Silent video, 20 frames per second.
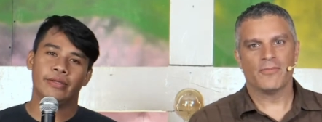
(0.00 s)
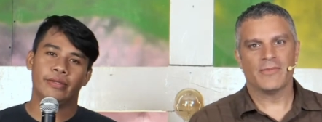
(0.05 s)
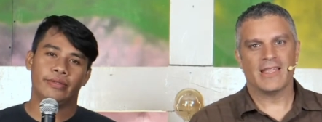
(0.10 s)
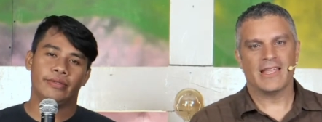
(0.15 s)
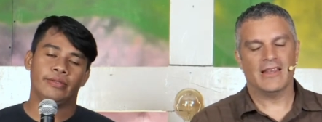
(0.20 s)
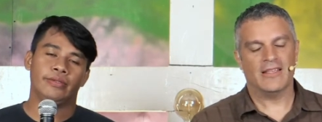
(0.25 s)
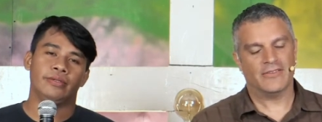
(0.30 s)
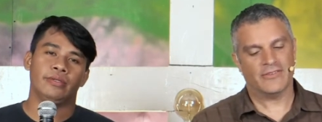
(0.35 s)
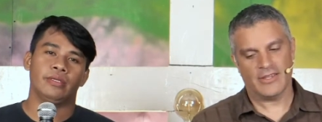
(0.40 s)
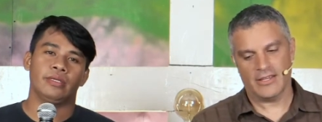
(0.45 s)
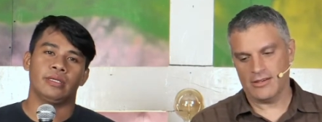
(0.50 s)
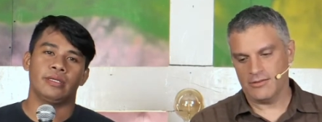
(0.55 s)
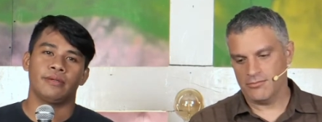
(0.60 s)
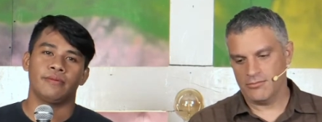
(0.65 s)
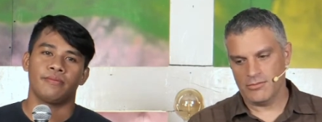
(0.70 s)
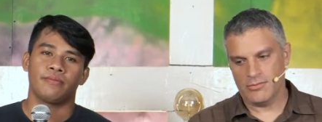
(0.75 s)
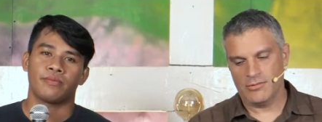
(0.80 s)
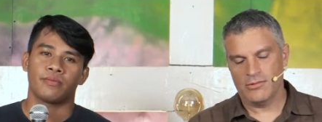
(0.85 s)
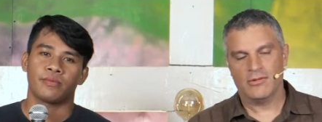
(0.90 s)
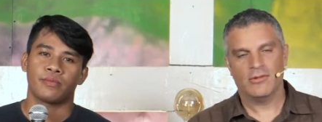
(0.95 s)
Speaker 1: he said,
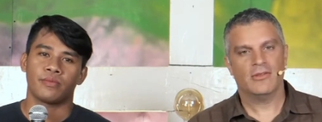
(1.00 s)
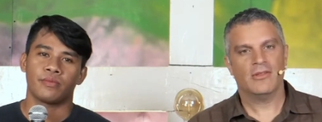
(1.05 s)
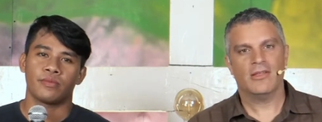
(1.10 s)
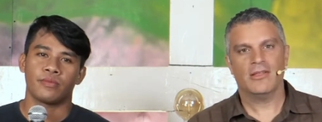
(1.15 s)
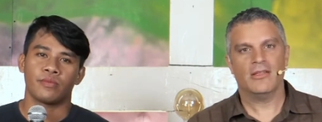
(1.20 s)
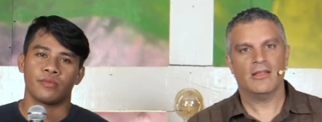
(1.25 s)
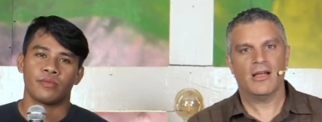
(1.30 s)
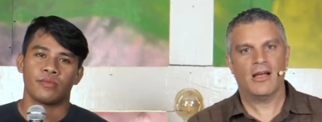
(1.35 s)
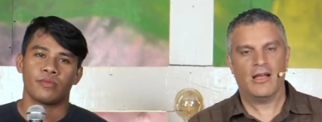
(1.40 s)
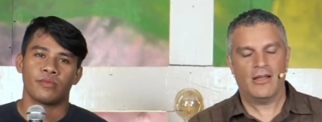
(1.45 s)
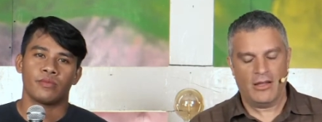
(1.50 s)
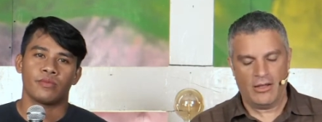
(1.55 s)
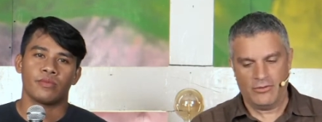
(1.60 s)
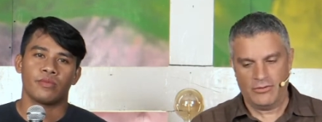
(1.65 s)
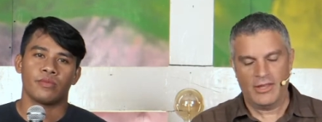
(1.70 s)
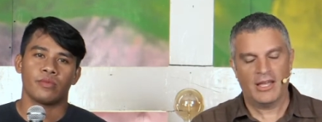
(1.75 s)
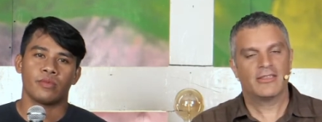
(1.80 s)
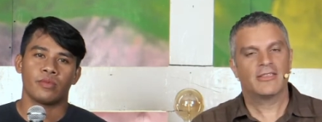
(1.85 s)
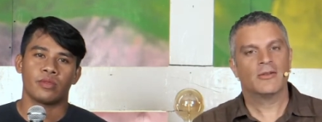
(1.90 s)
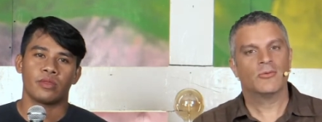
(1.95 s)

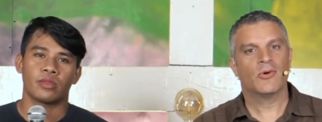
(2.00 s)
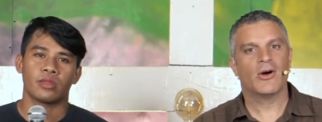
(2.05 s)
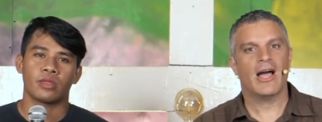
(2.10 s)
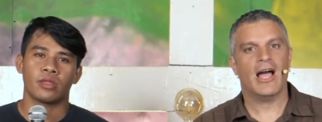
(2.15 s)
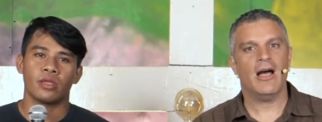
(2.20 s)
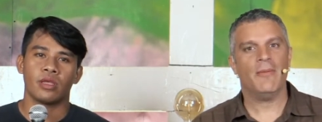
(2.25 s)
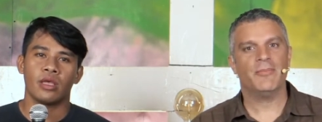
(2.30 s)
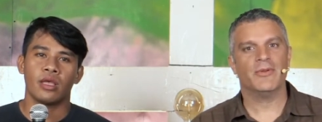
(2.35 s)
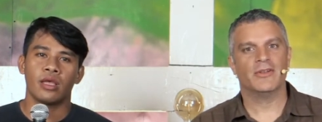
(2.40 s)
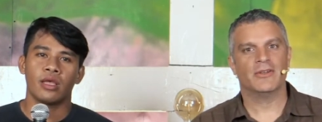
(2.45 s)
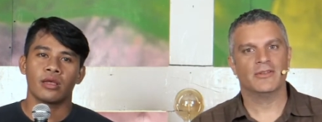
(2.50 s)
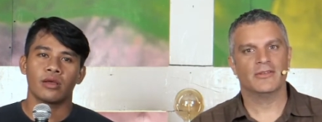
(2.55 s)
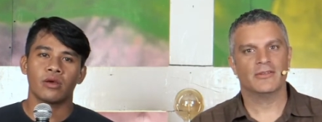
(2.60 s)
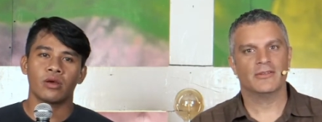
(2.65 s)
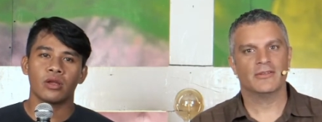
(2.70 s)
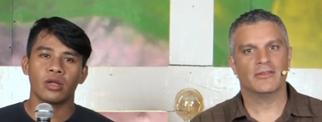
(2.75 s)
nothing will happen.